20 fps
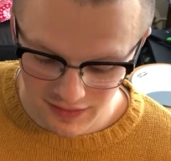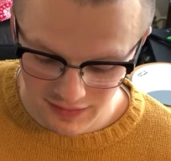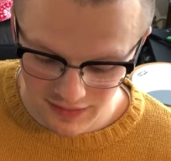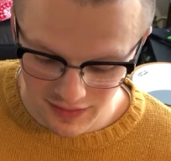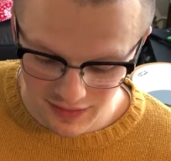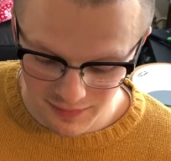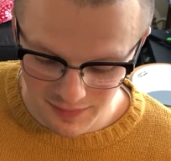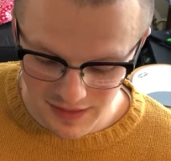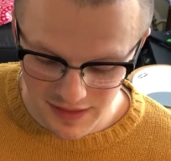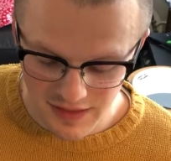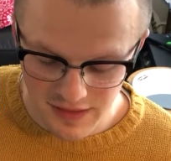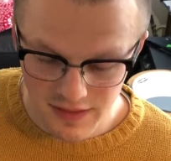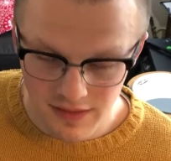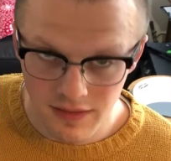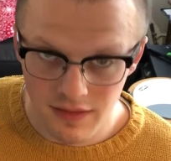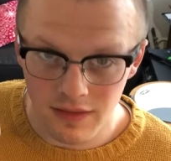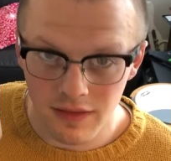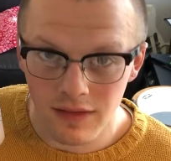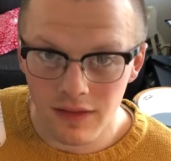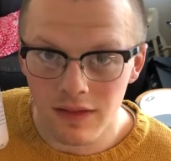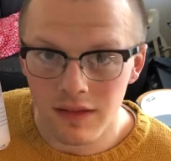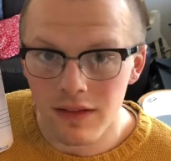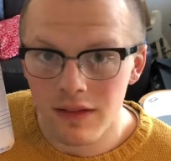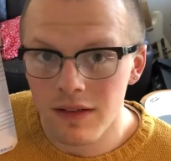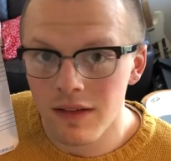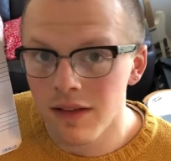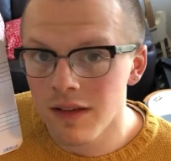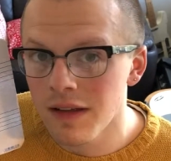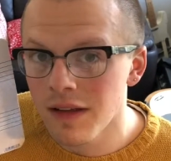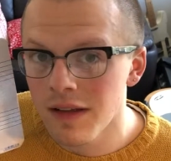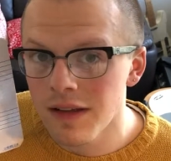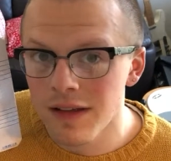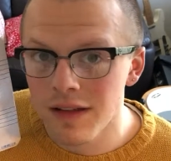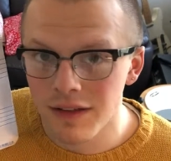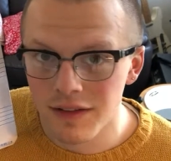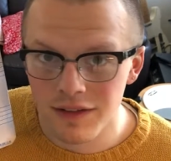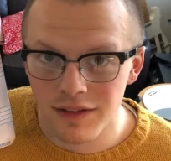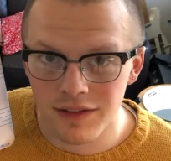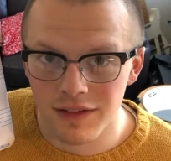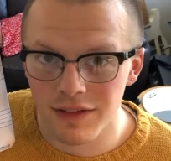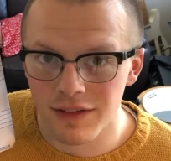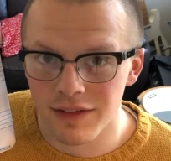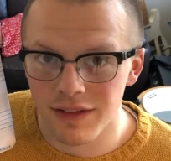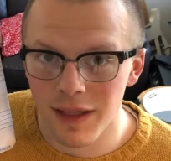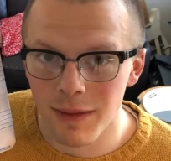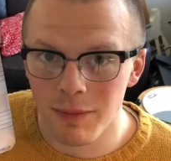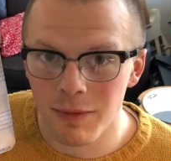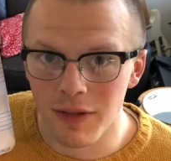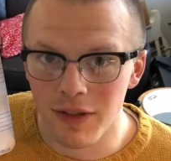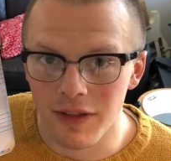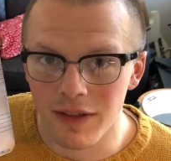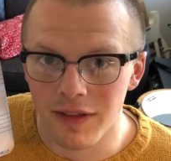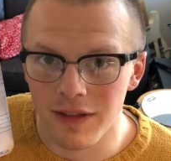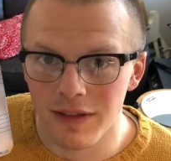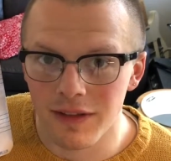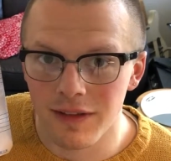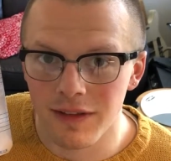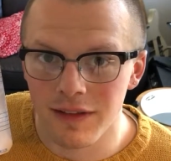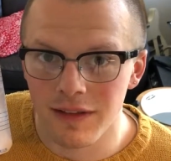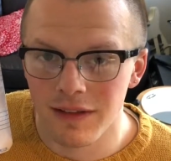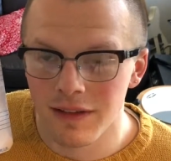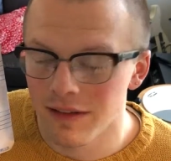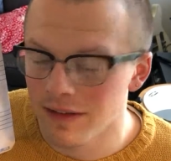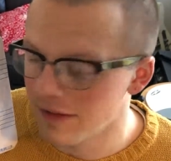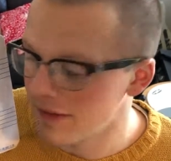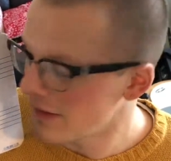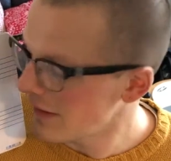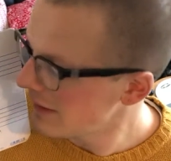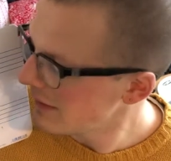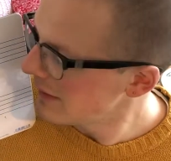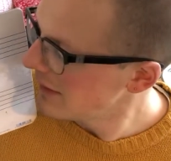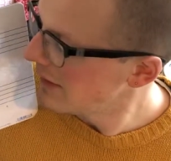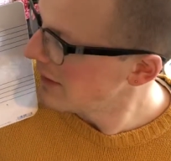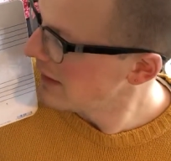then it means skip one, okay?